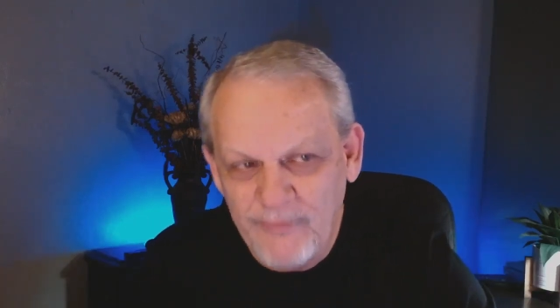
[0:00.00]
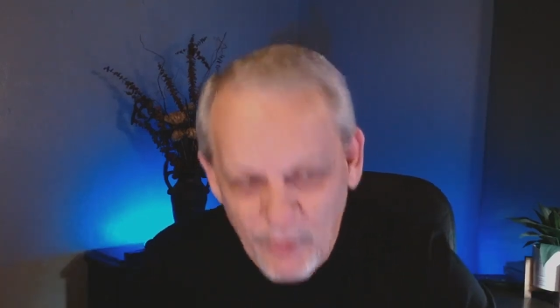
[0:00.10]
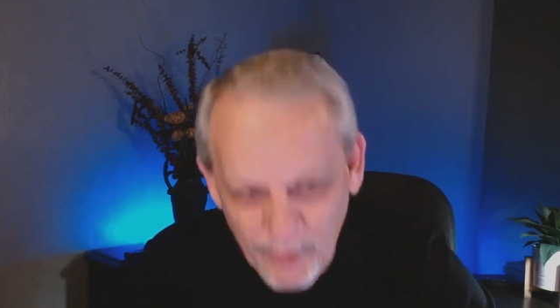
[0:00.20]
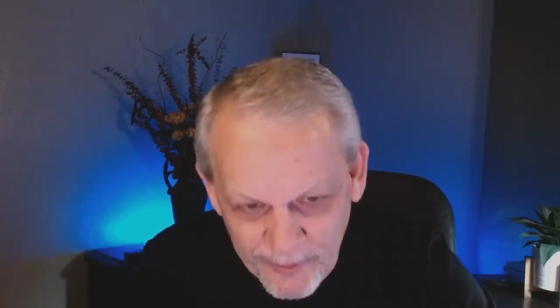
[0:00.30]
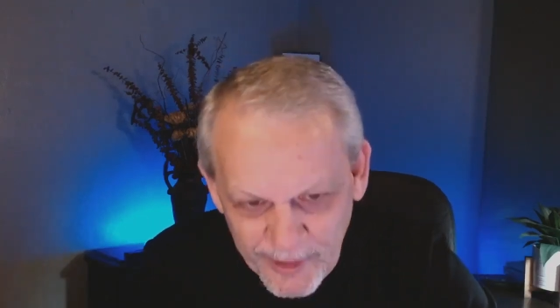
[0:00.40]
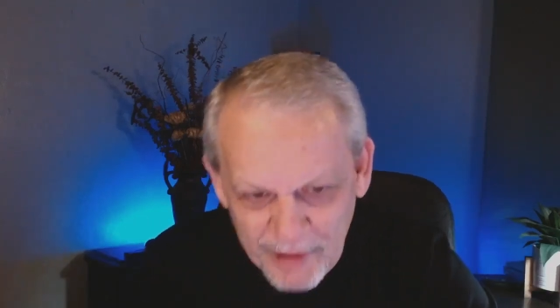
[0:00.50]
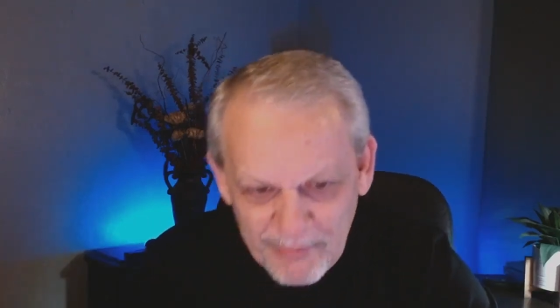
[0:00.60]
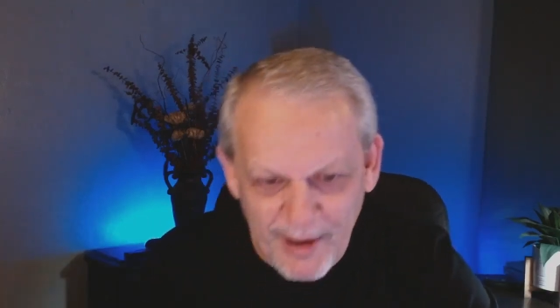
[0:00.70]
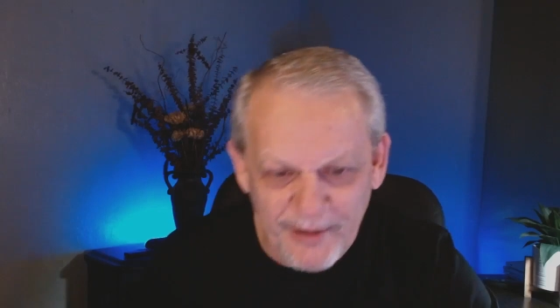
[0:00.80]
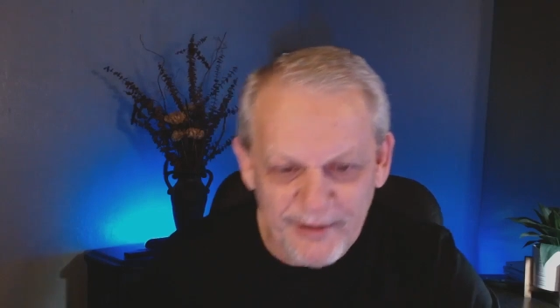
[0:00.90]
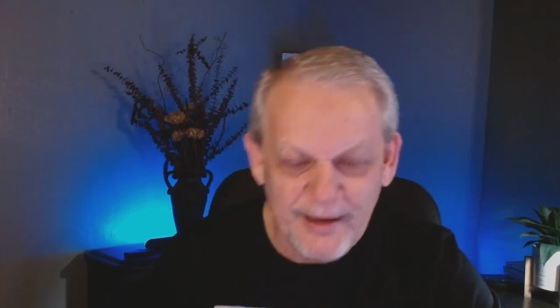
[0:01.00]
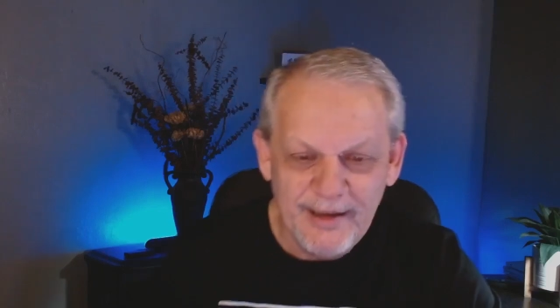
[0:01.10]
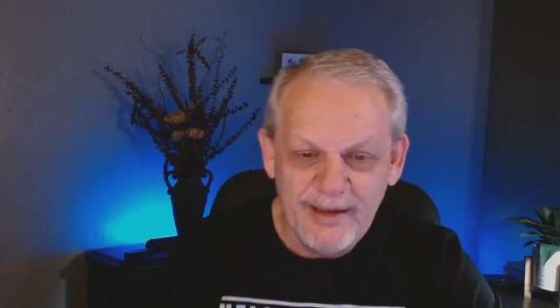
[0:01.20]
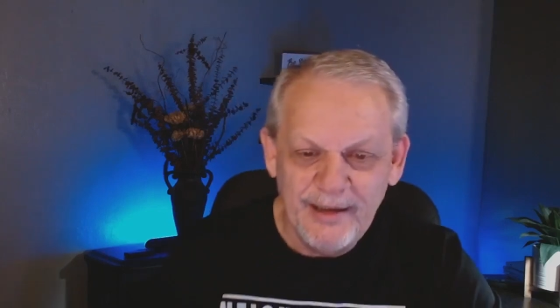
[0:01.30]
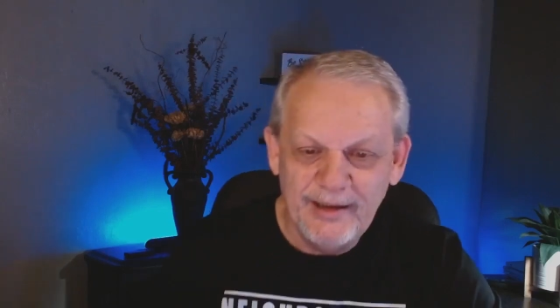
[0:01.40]
We forget about
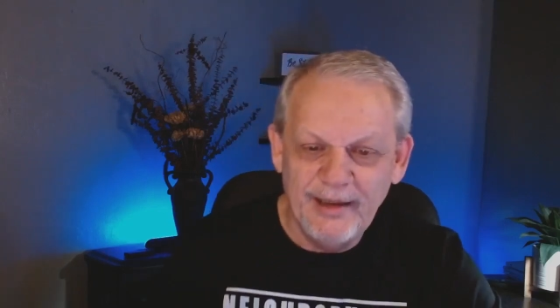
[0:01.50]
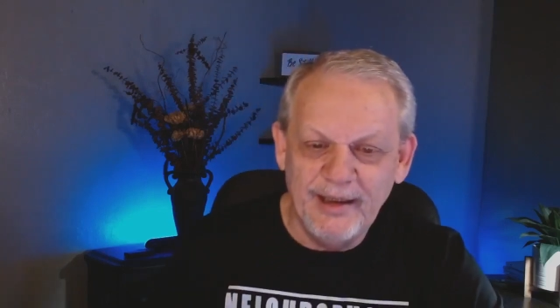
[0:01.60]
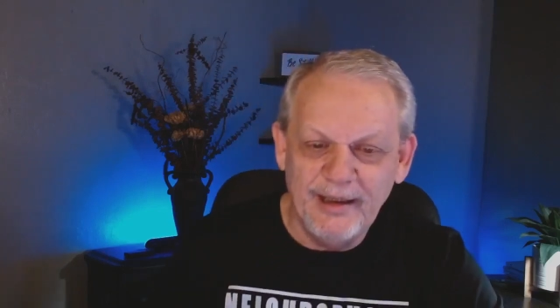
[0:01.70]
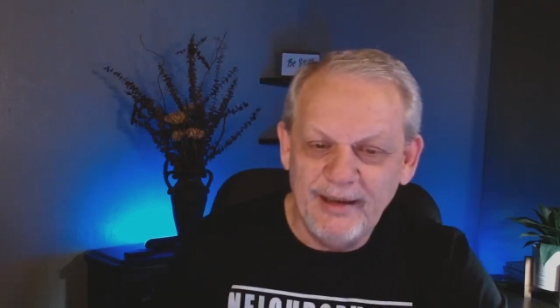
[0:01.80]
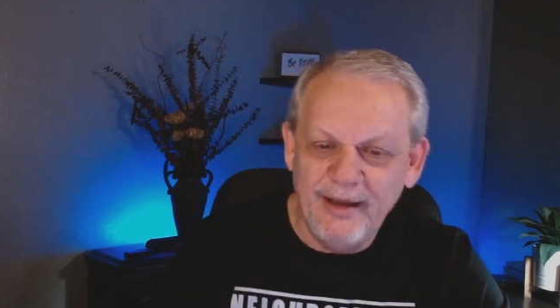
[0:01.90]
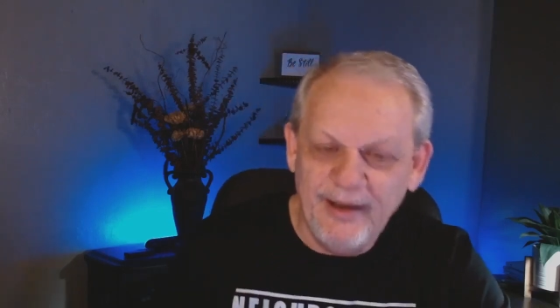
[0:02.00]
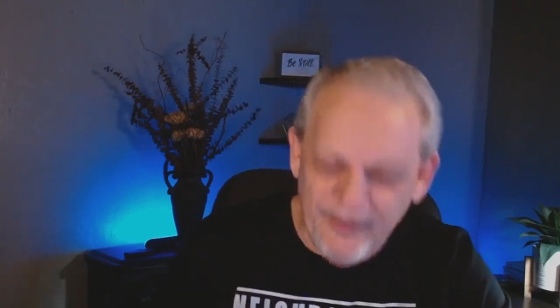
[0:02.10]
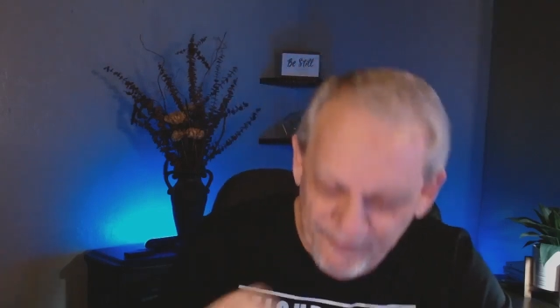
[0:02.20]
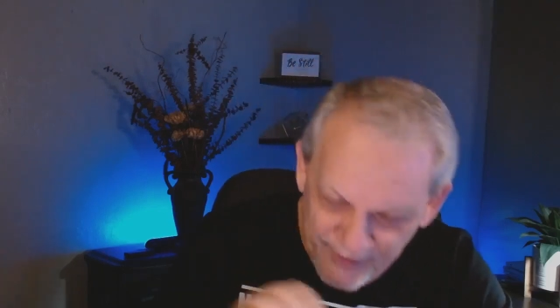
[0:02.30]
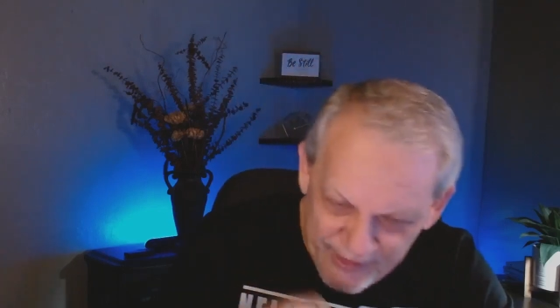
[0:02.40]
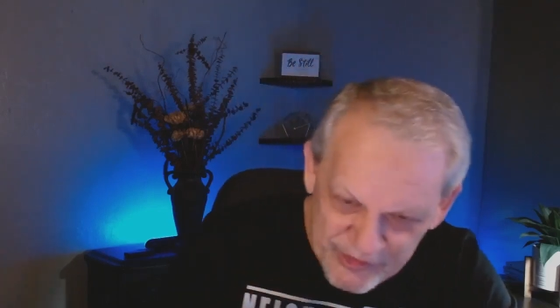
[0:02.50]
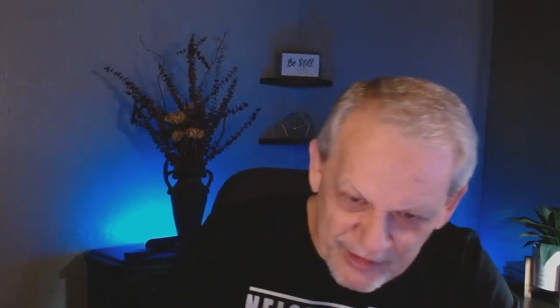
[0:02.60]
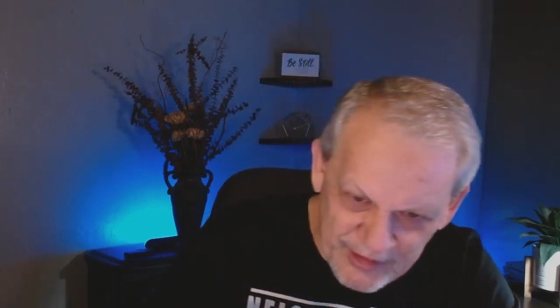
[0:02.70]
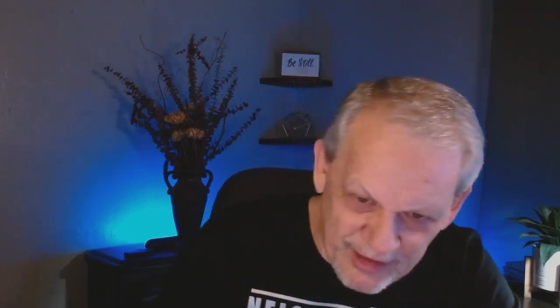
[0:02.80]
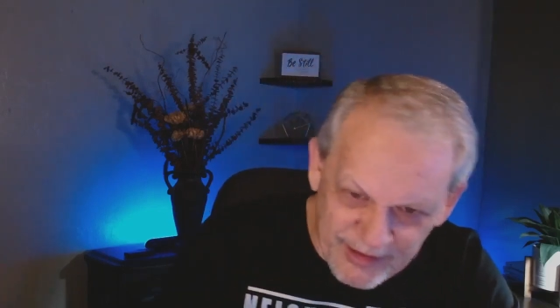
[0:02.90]
it. Uh,
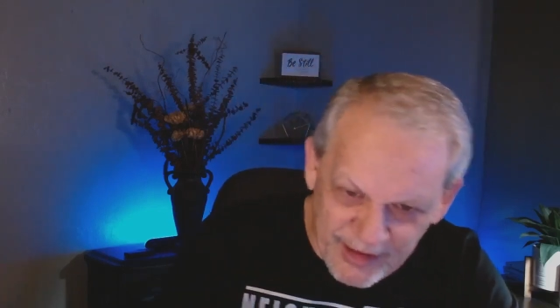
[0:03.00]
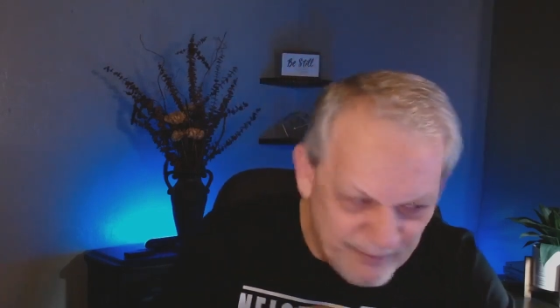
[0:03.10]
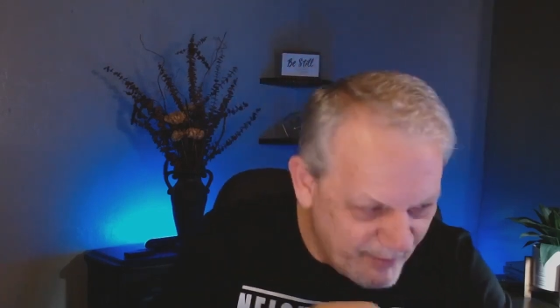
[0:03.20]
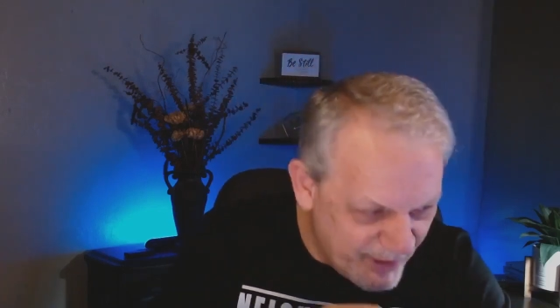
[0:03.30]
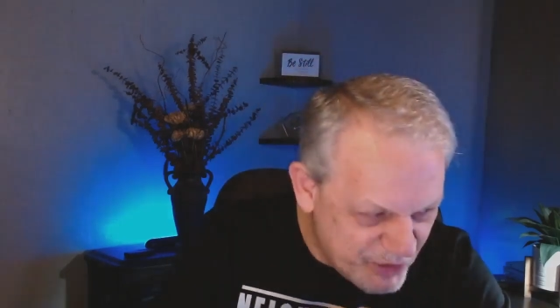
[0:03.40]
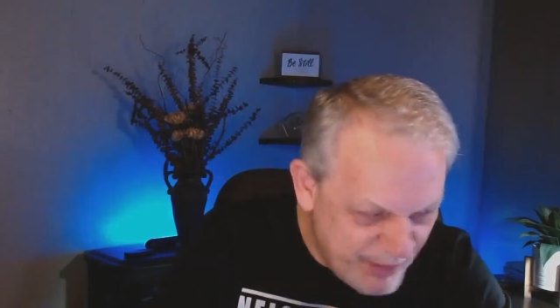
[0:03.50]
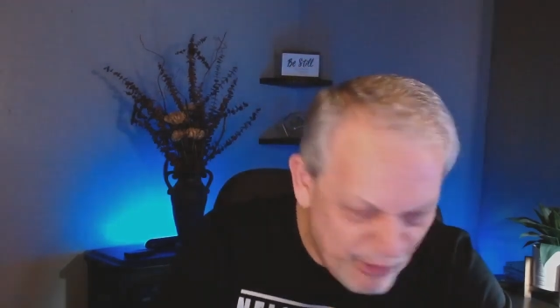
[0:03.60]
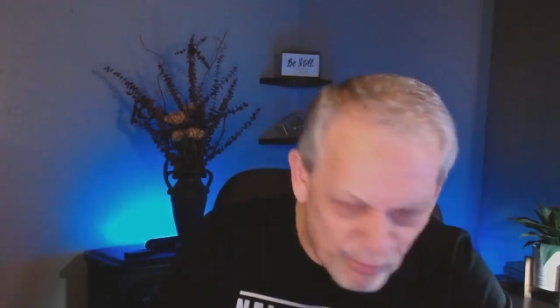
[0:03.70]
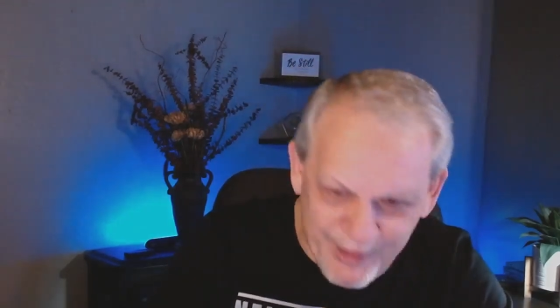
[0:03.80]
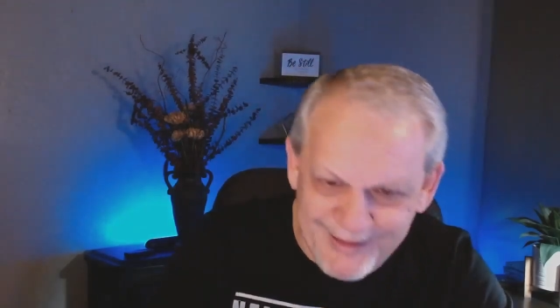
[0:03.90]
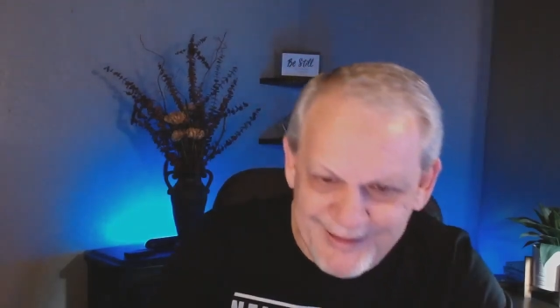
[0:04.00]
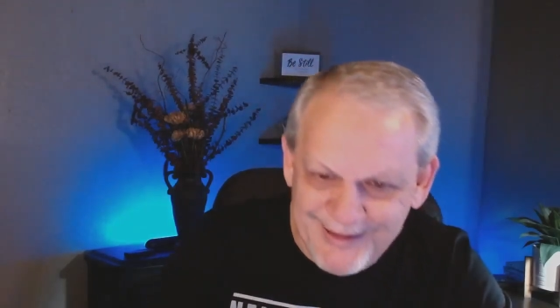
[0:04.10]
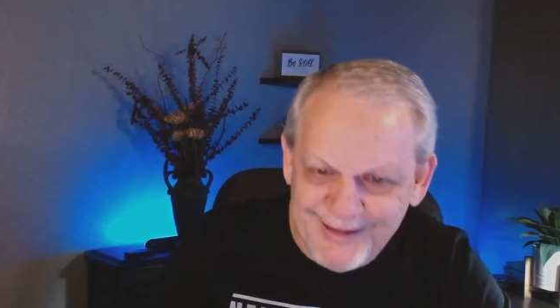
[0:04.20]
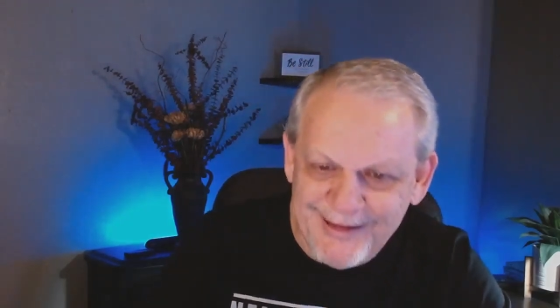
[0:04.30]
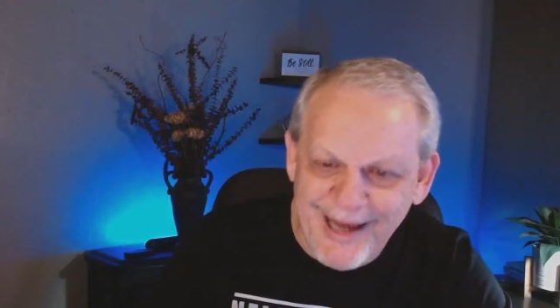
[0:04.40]
vision, it, it must be written
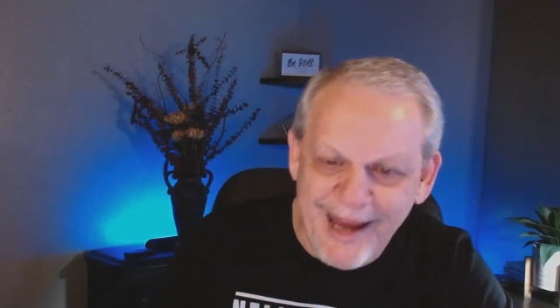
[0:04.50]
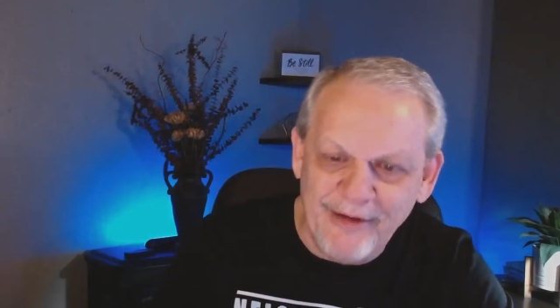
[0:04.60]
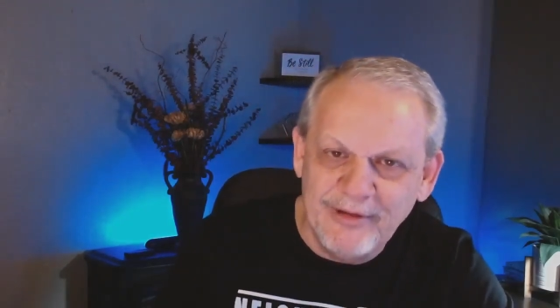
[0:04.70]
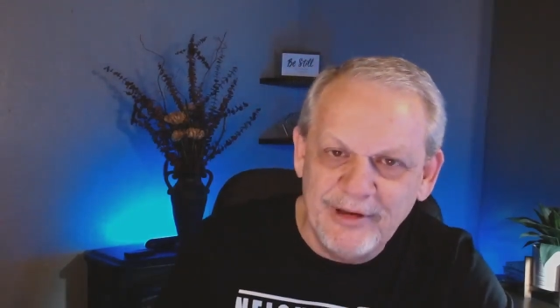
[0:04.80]
down.